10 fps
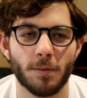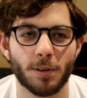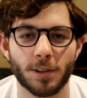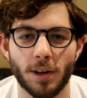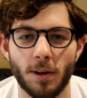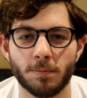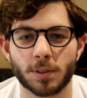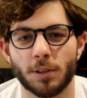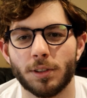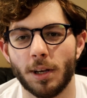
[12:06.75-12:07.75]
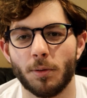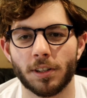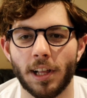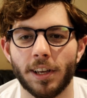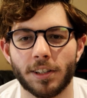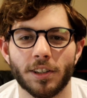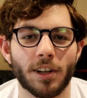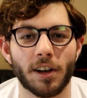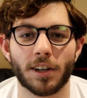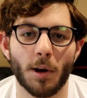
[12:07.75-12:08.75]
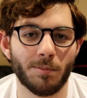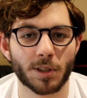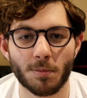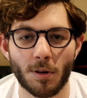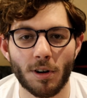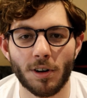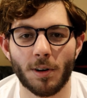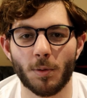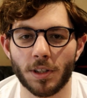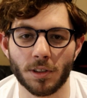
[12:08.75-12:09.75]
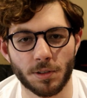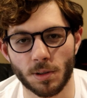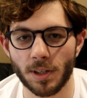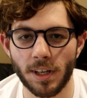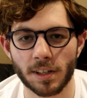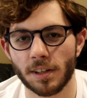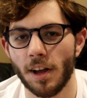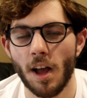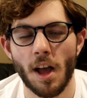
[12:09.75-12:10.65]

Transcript: for them, so they were like, you're not comfortable of what you're doing.